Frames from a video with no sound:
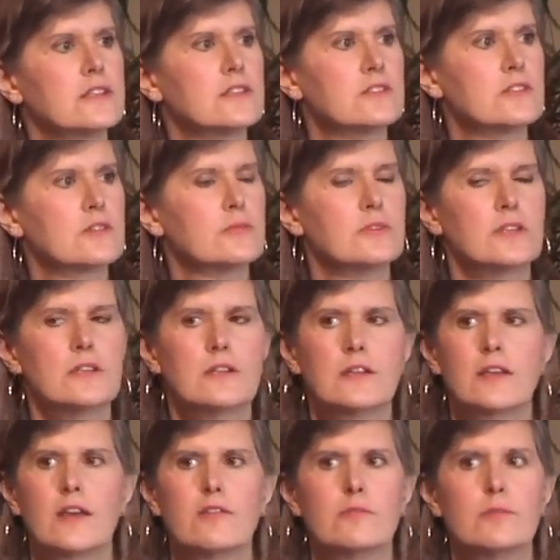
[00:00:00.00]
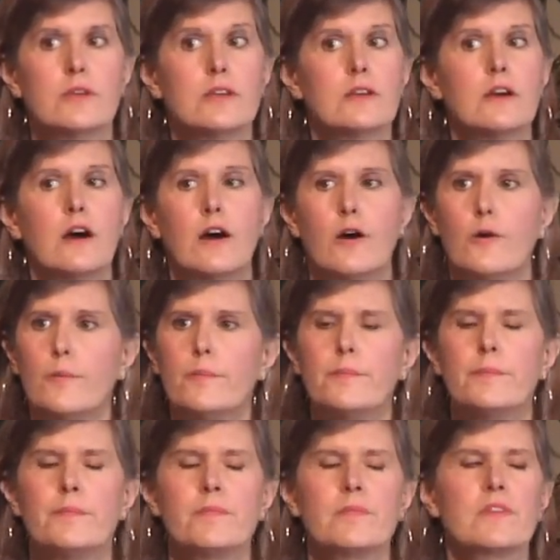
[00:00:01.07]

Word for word: He took me in and gave me a home.